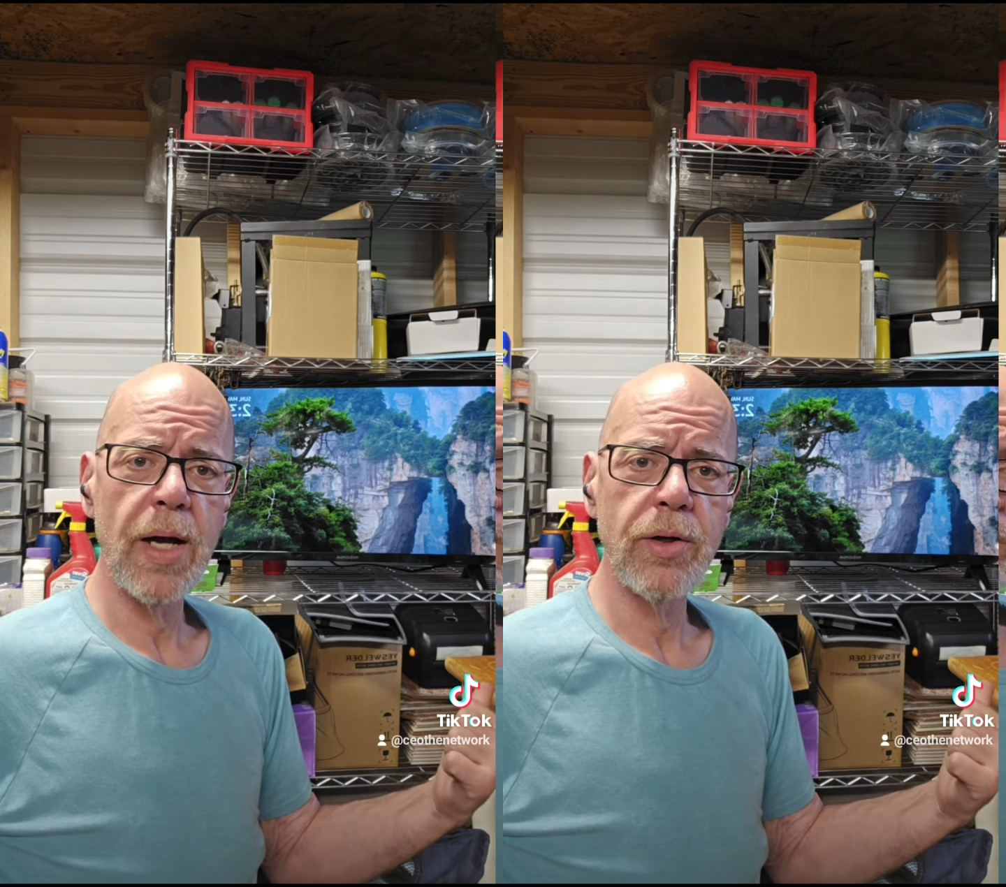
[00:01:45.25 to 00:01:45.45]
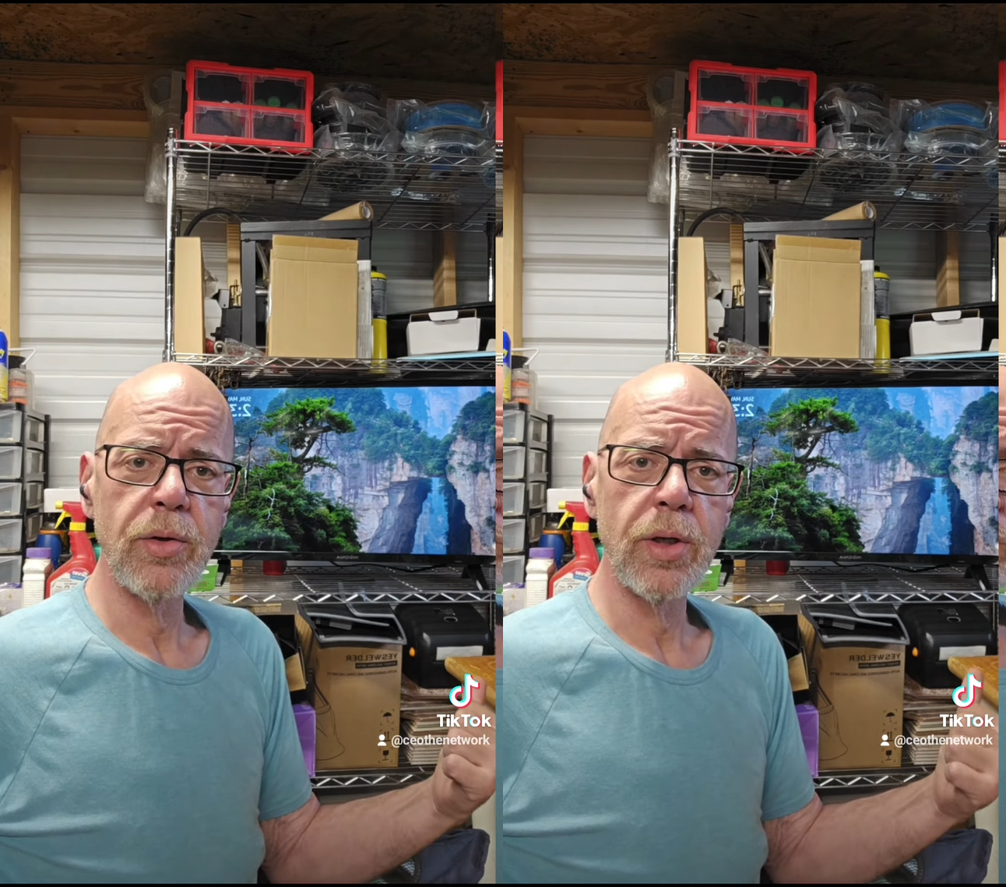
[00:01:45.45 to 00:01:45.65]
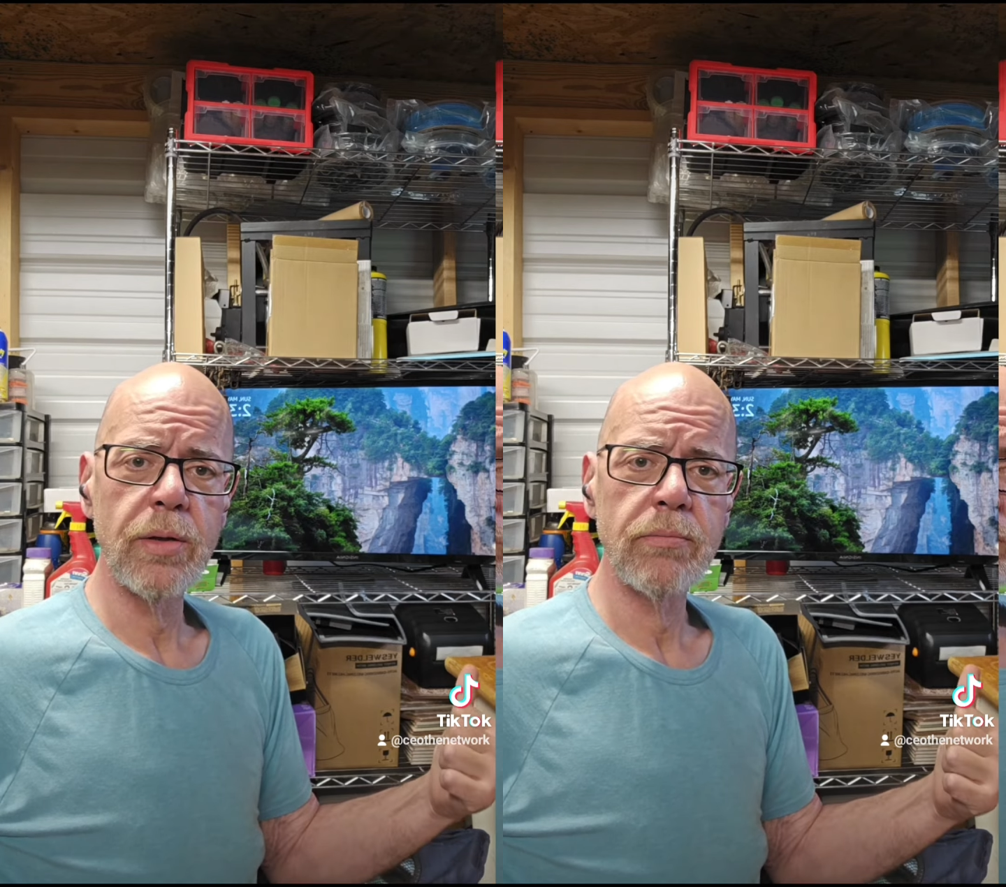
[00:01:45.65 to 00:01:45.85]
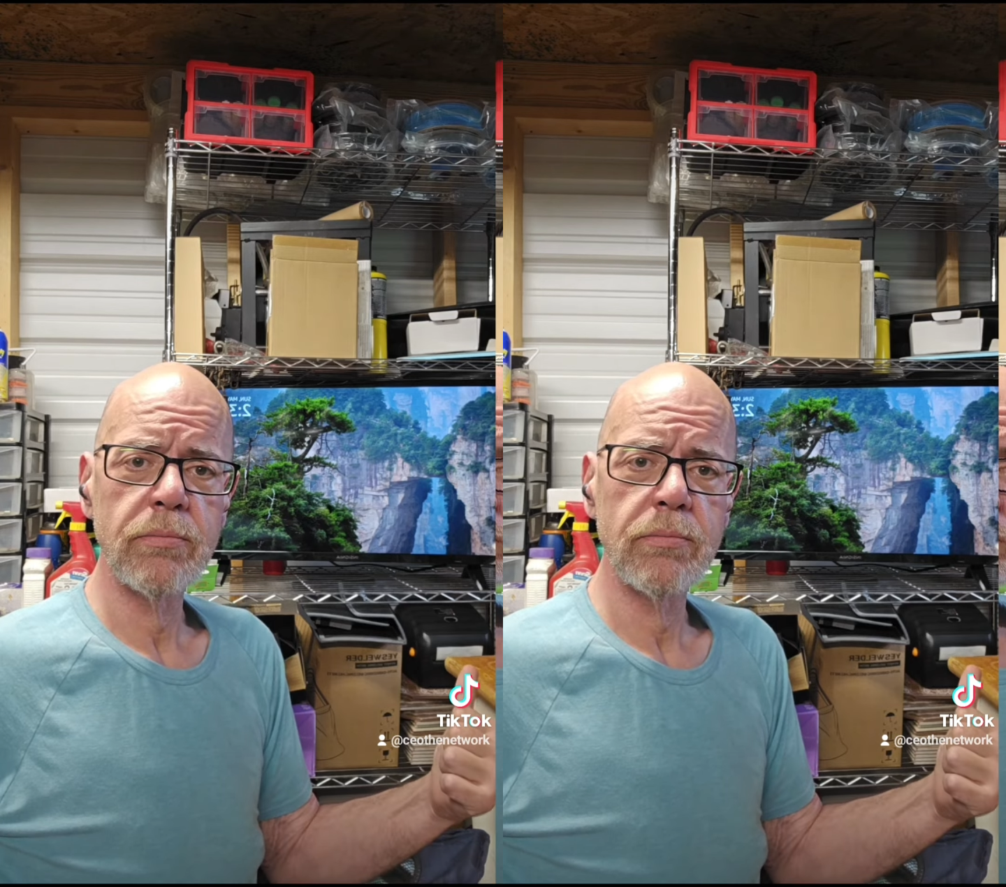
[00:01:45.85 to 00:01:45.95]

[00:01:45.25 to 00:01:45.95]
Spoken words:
I'll do a